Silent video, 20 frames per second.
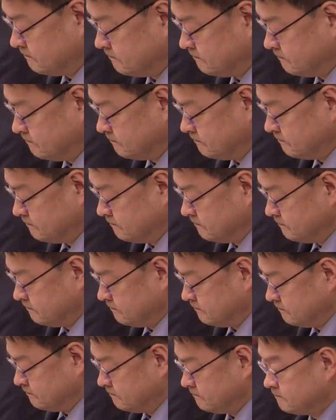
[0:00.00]

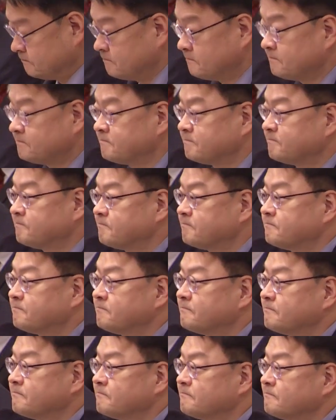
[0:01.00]

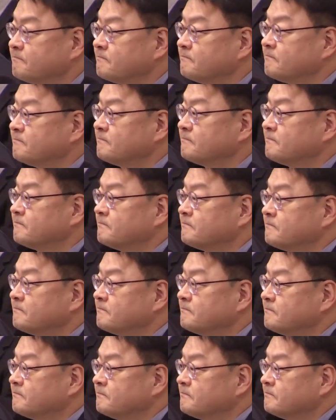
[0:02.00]

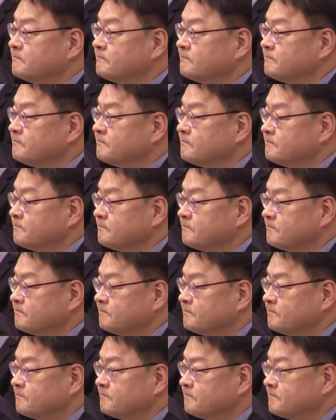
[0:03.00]

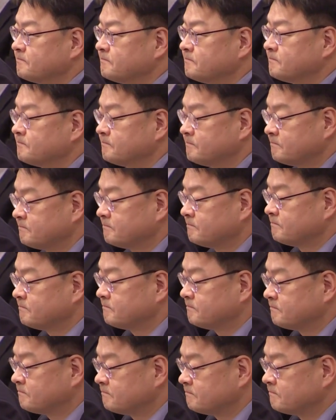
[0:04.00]

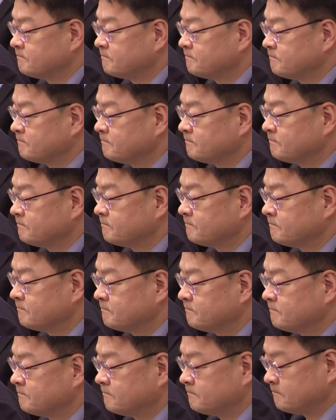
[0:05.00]

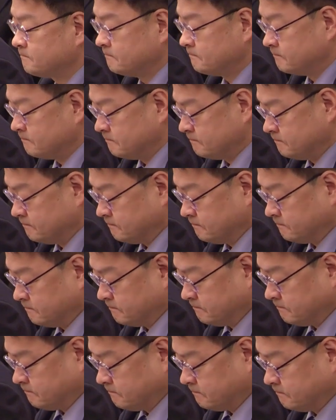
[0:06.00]

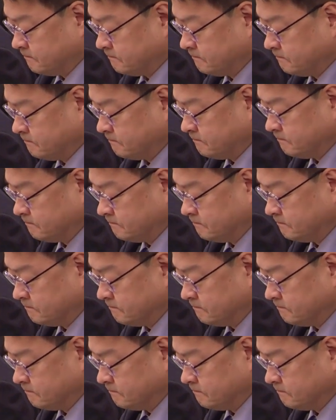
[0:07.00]
No words are spoken by the person on screen.